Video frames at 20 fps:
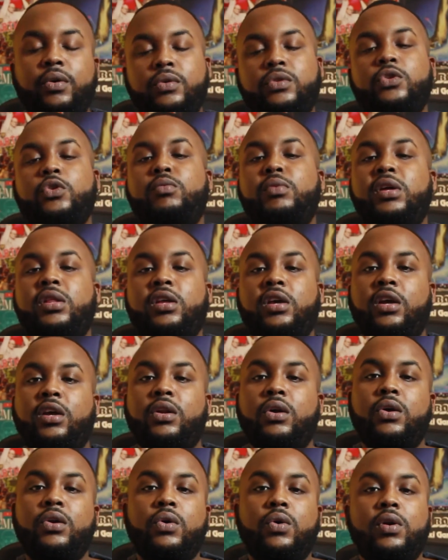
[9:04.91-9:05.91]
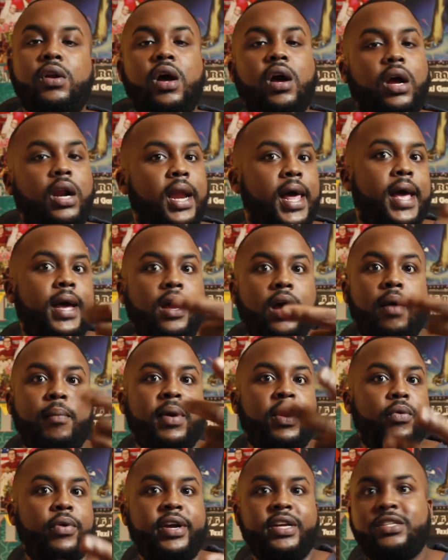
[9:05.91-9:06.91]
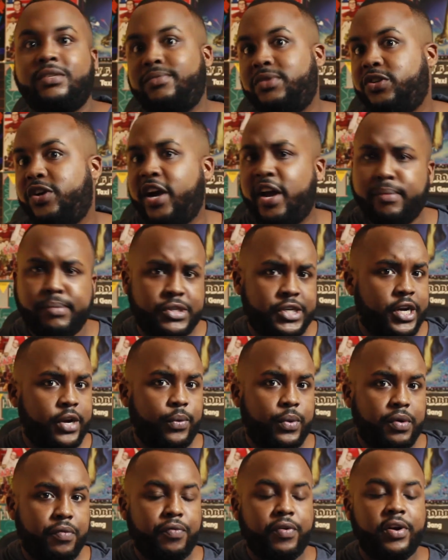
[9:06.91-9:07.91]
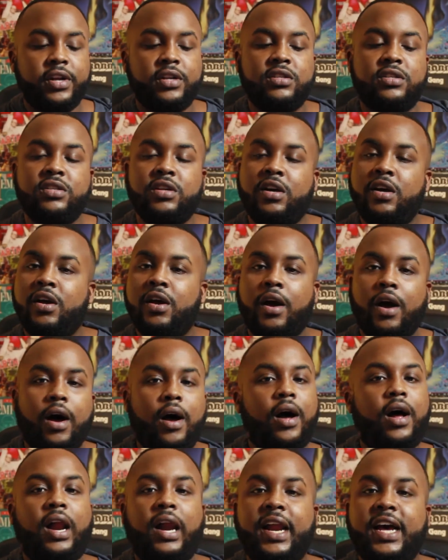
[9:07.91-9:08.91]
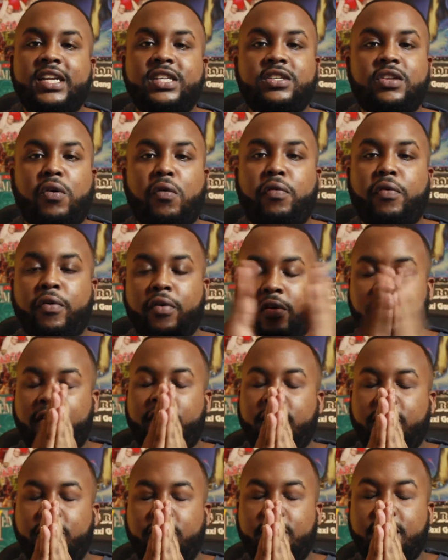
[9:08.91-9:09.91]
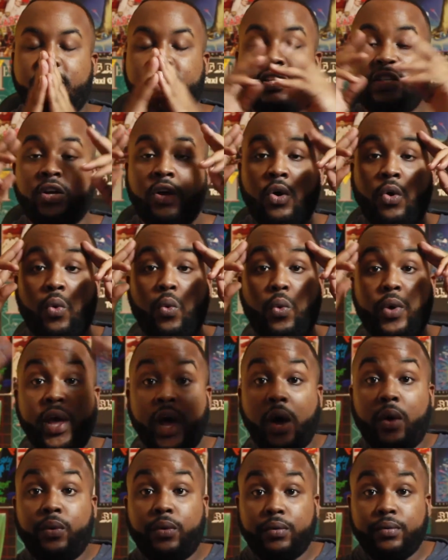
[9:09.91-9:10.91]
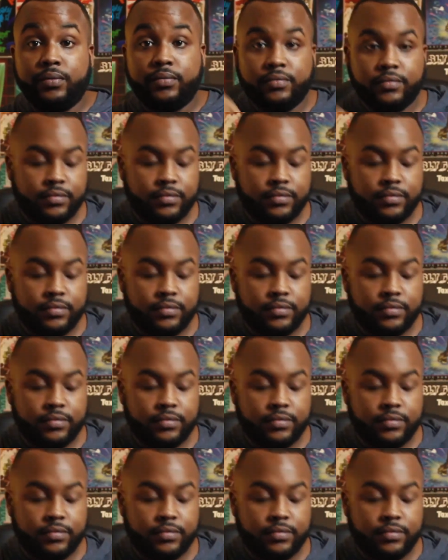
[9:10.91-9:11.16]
YouTuber thing. You don't know, dog, like, comment, rate, subscribe, share it with your friends, all that stuff. Thank you guys. We out.